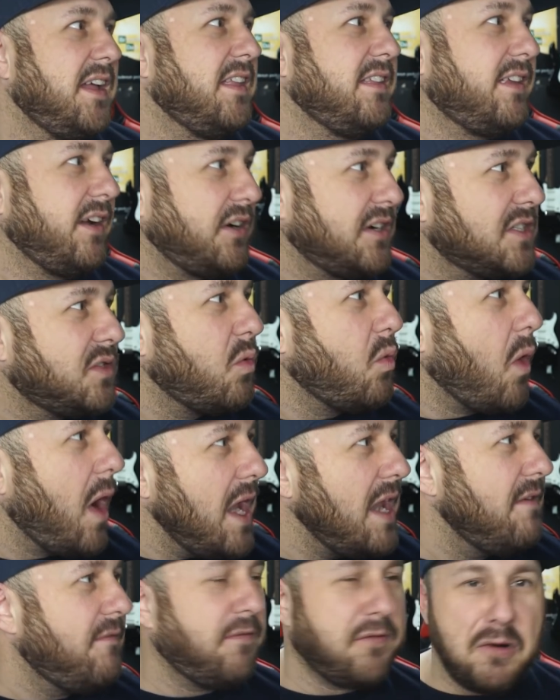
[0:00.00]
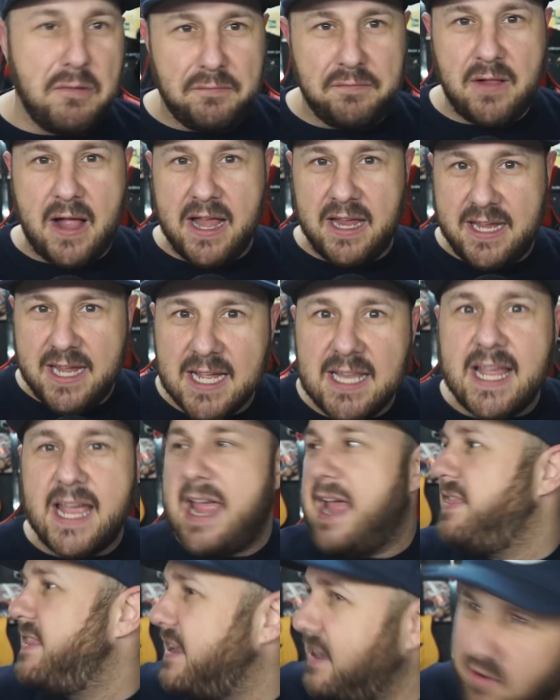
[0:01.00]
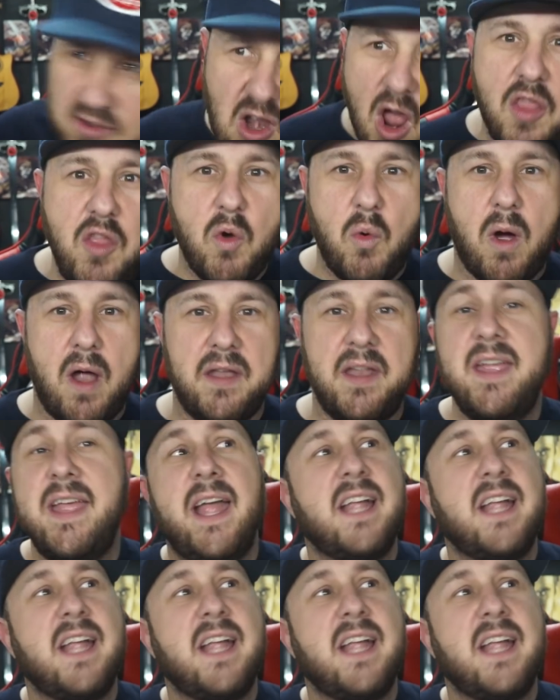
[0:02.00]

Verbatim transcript: There's one fruit fly, kill it, and then another one.